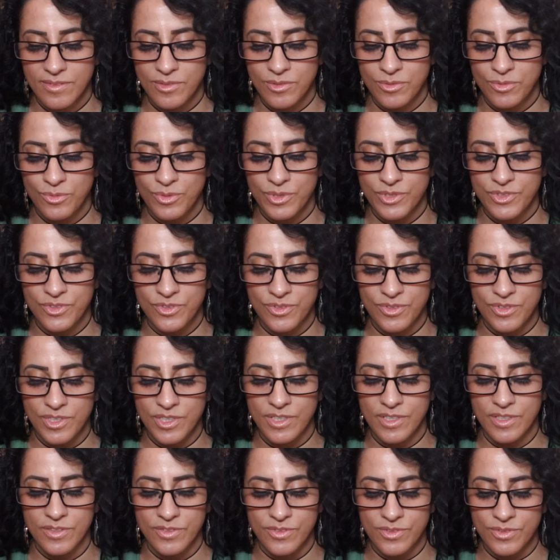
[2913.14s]
What do they
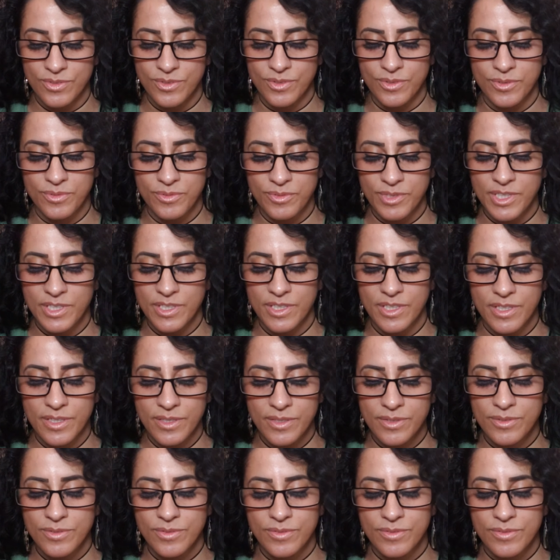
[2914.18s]
need to know right now?